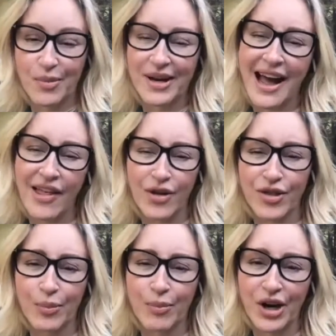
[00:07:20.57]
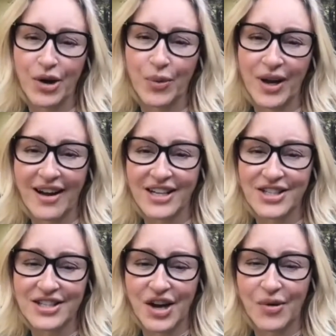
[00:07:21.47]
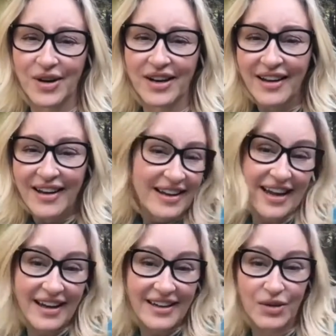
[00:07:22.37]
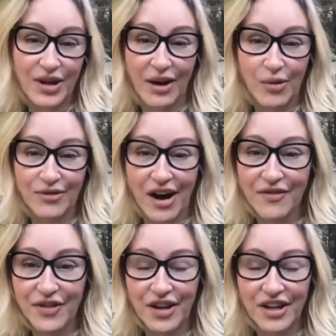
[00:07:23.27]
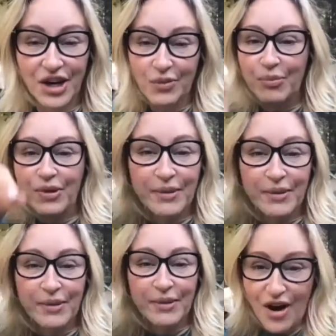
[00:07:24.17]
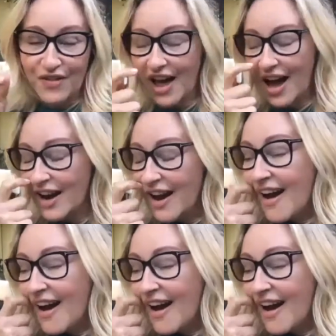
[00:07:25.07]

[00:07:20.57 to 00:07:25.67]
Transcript: But now that they're bigger, we kind of just go and get one off the, you know, pick one off the lot.